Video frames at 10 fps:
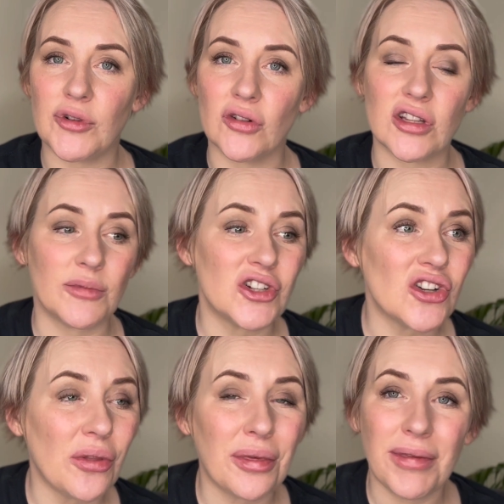onto them because she's
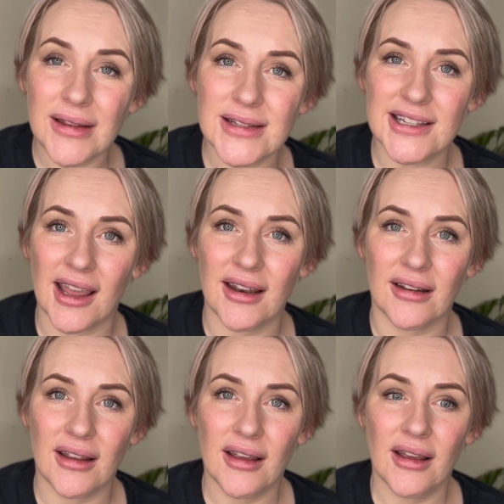got thin skin.
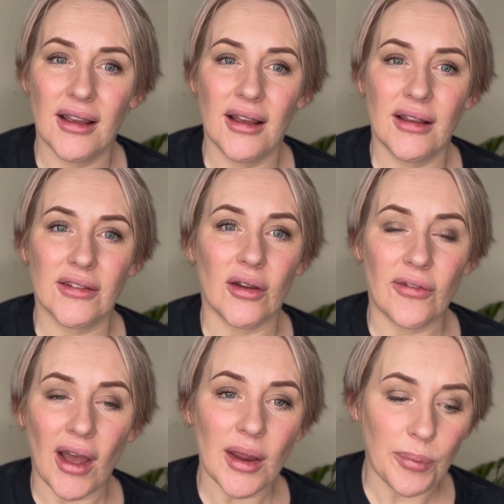So if
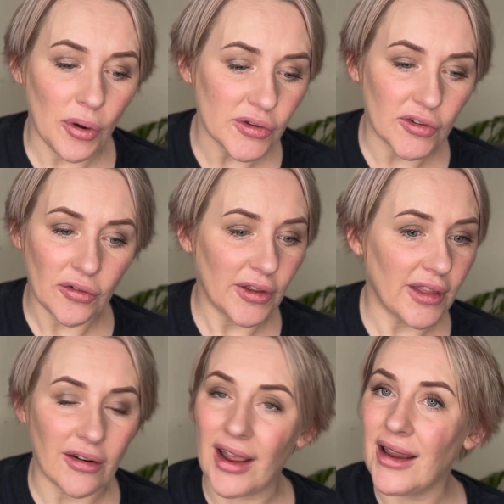I put stuff in
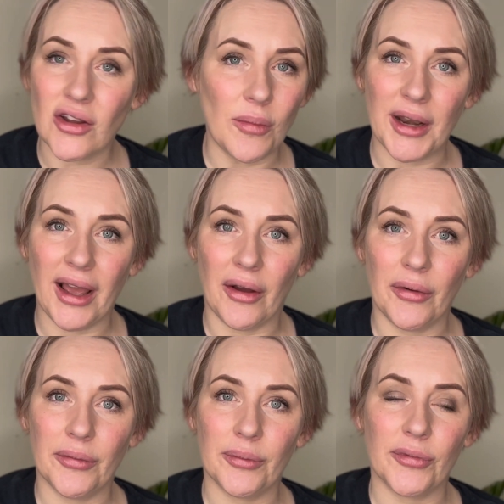there, it ain't coming
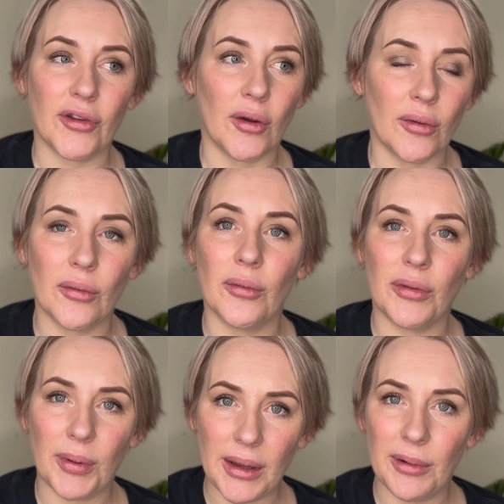out. So with
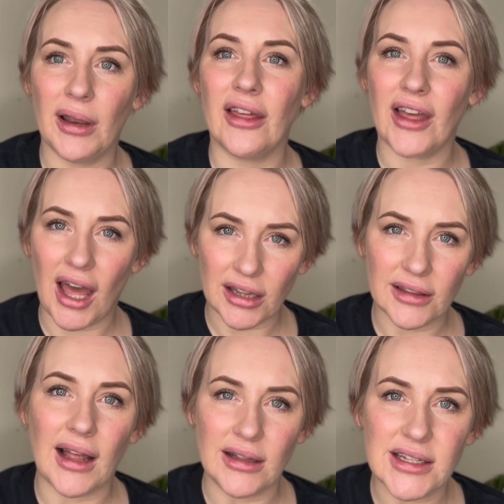people like that,
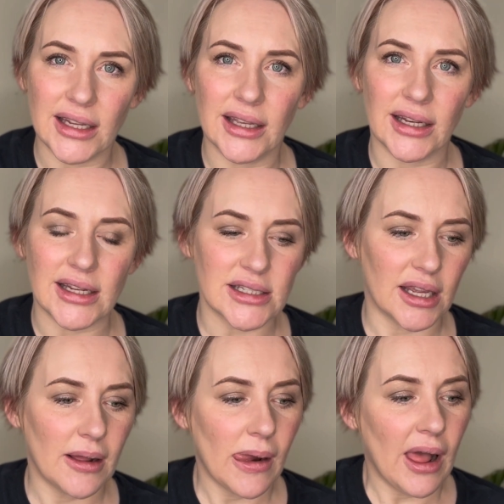I'll take it
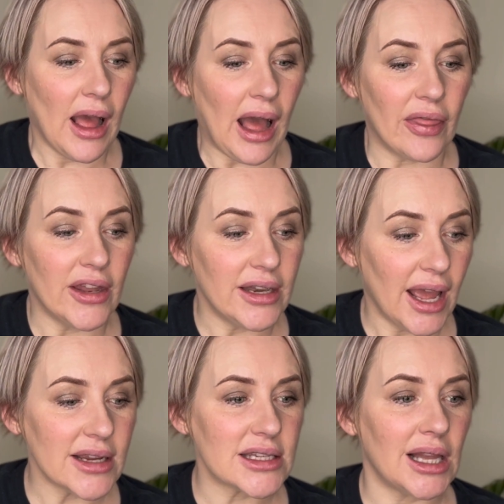easy. And the
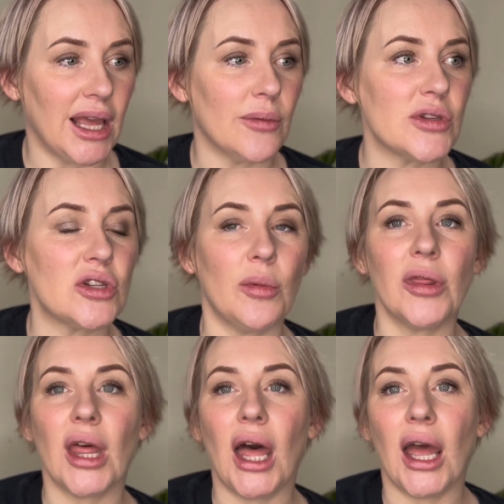next client was someone
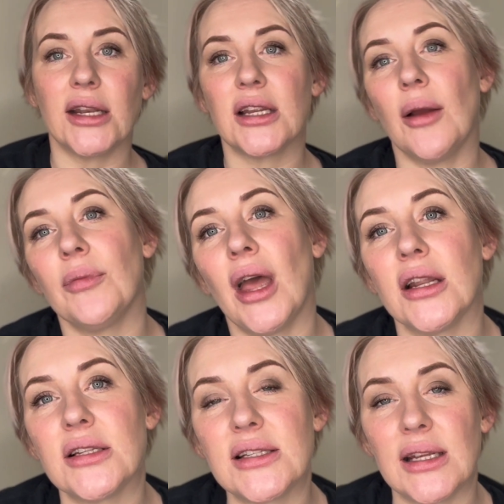that
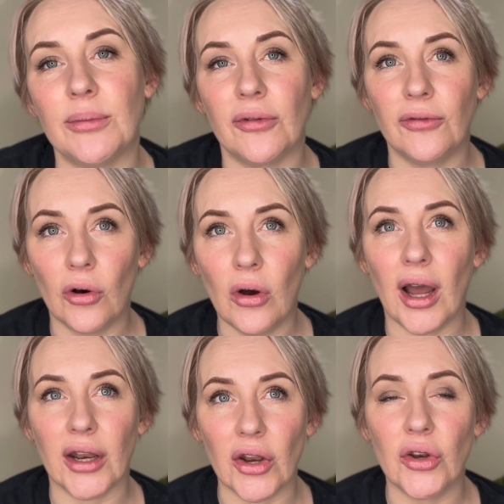I'd seen before,
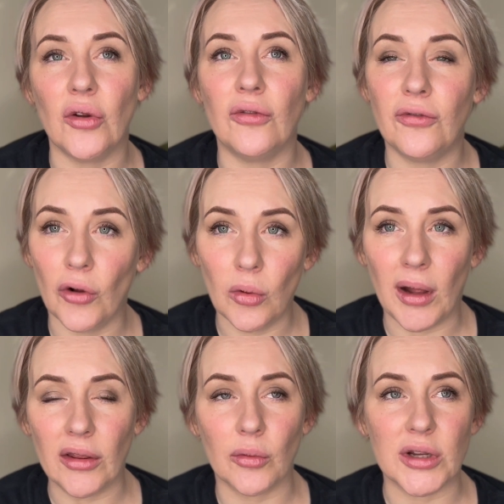and I knew full
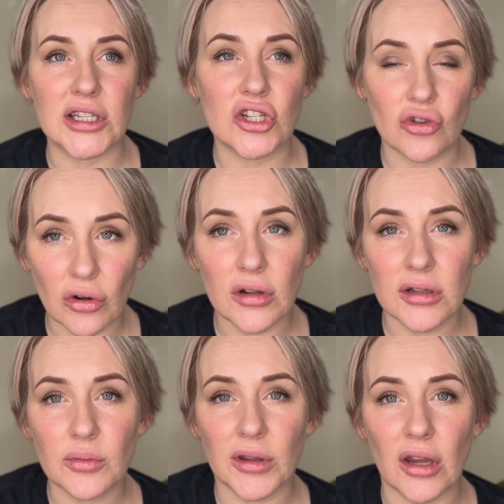well that we'd
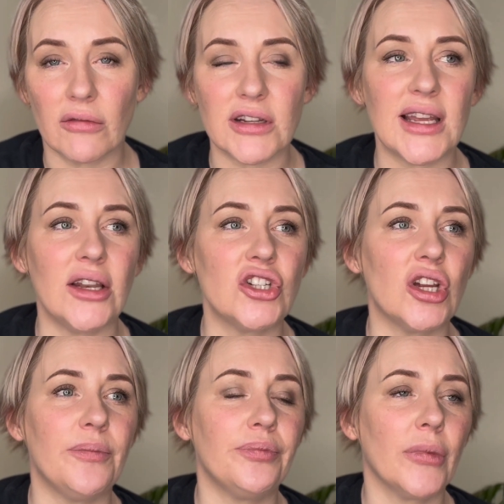struggled with her retention.